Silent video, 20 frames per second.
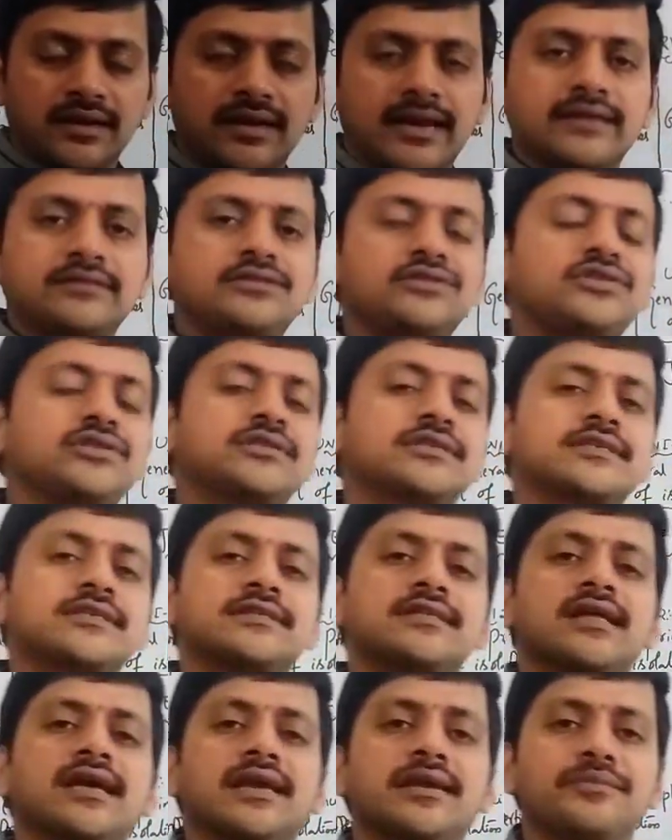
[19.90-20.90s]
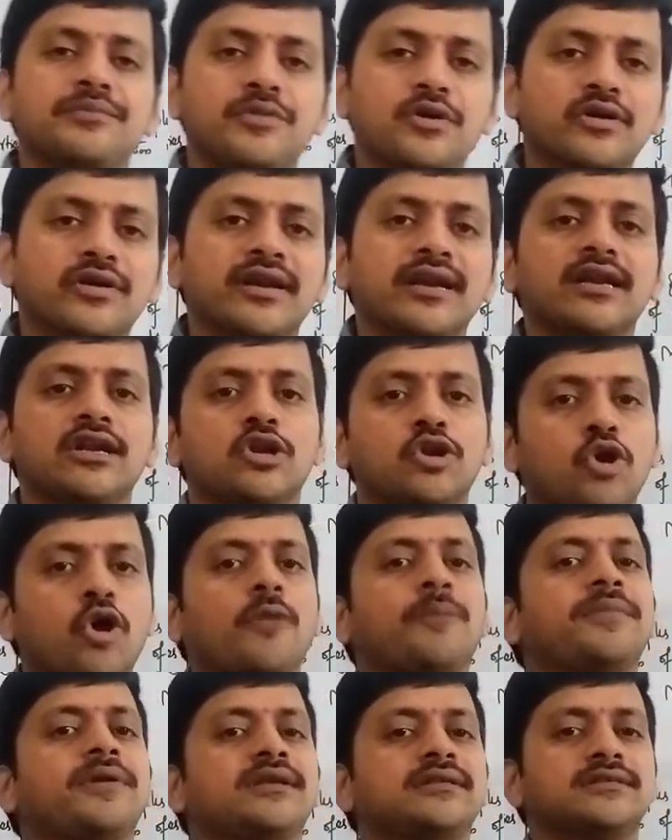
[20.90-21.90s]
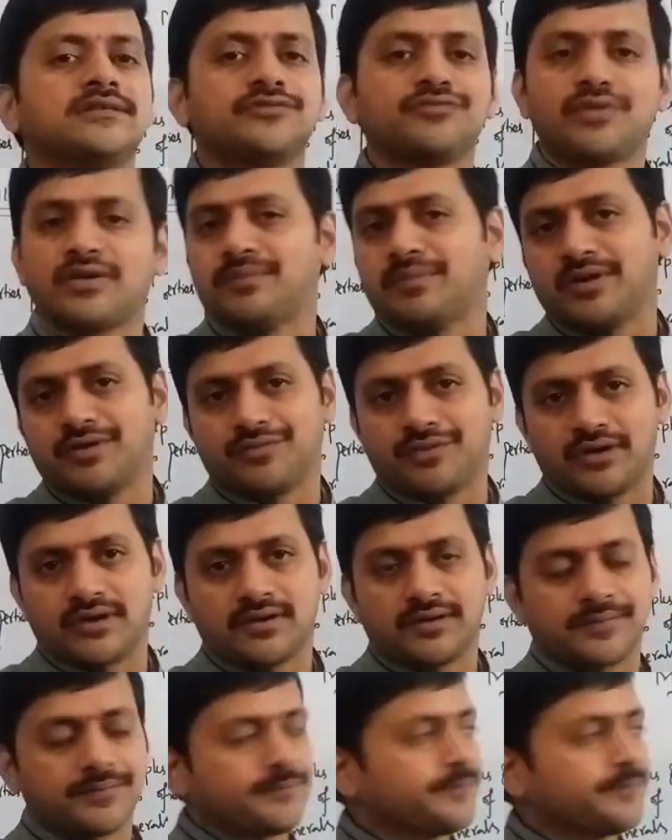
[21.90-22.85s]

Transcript: Let's discuss the important topics one by one.